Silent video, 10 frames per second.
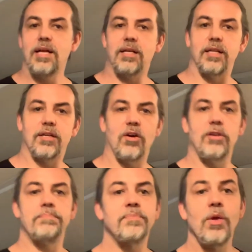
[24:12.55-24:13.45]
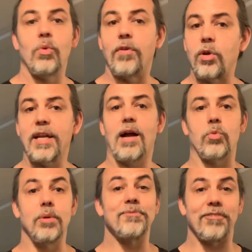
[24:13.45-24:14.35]
Click on it. We've only got
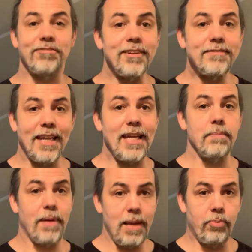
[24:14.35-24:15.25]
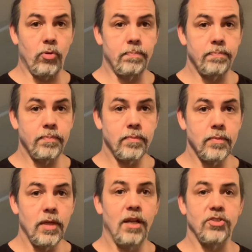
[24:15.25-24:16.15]
room for 15 people,
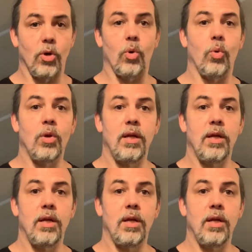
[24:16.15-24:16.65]
so